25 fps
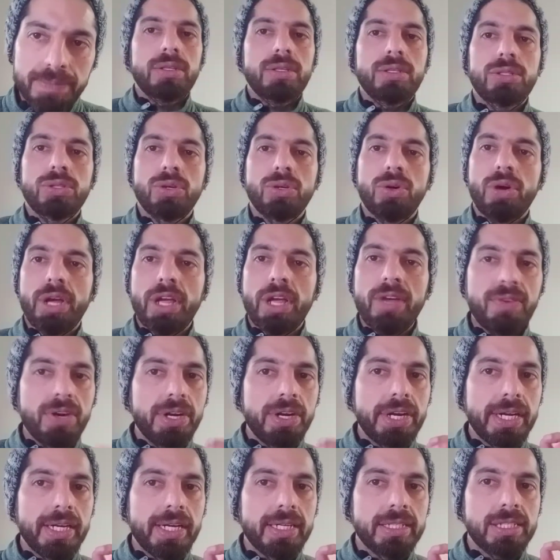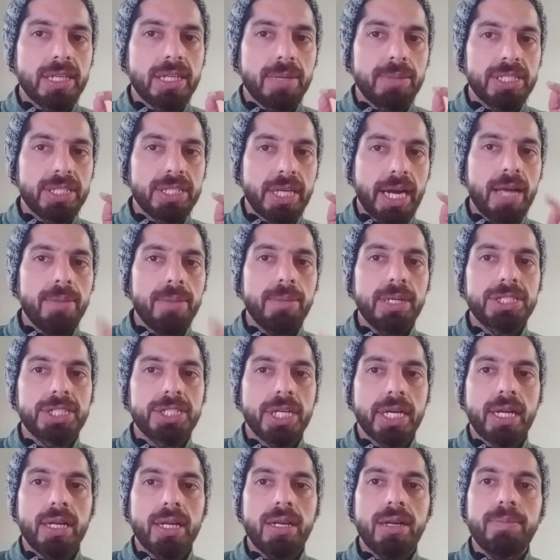So if you didn't subscribe my
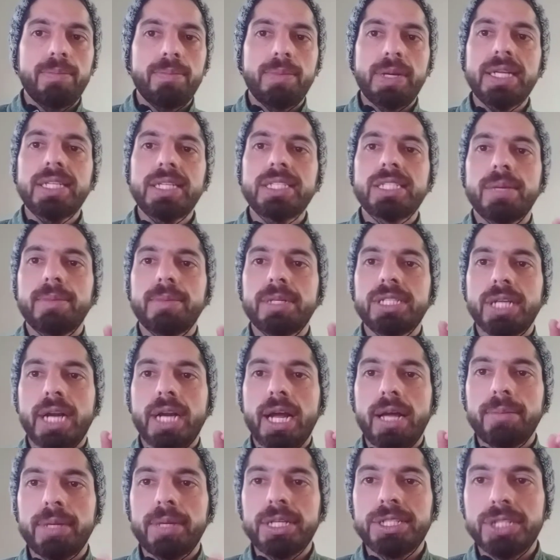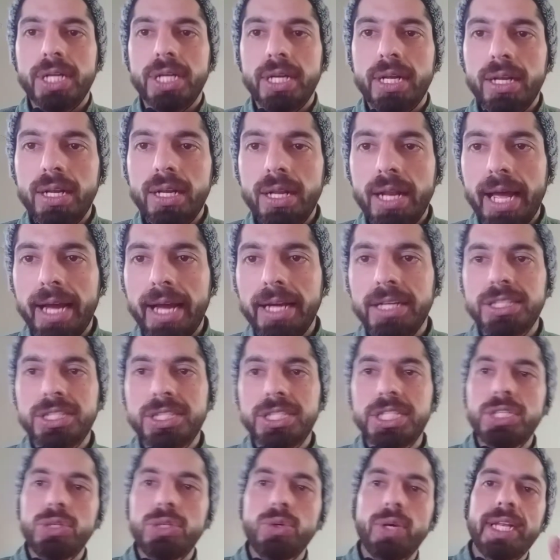channel, please subscribe my channel and
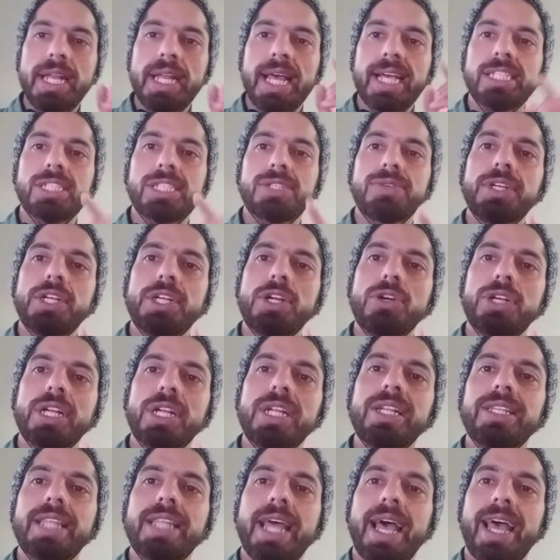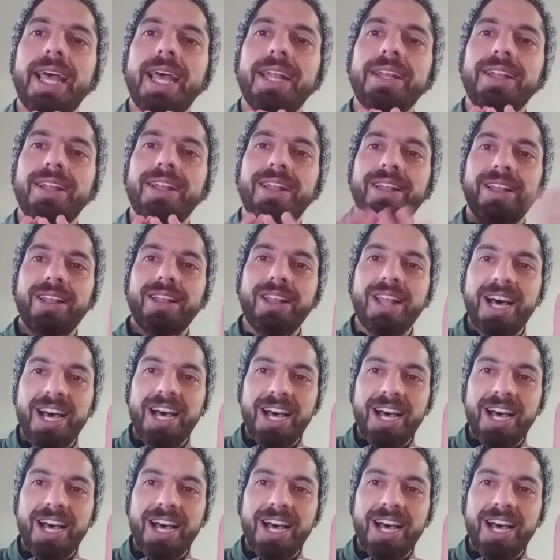see you in next video. Till then, Allah